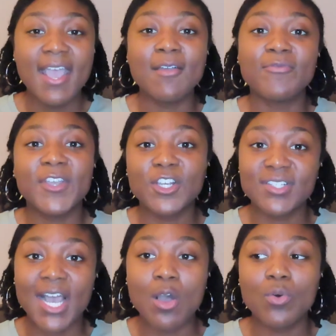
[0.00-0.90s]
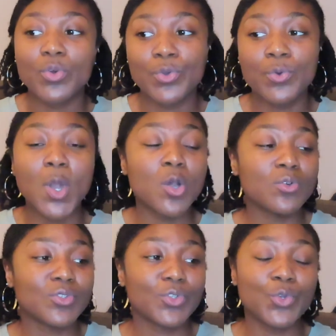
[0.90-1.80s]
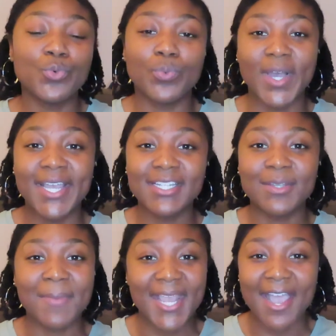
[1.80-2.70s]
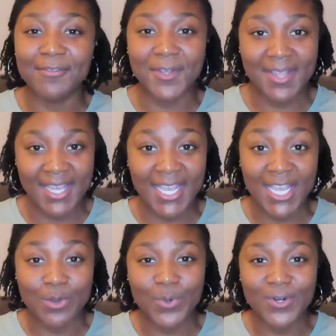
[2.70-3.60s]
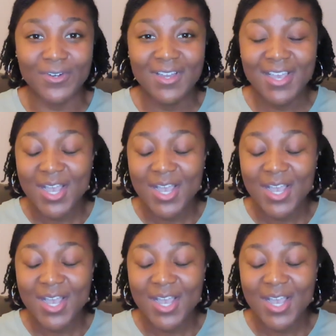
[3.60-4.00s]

and figures out who owes who what to make everything equal.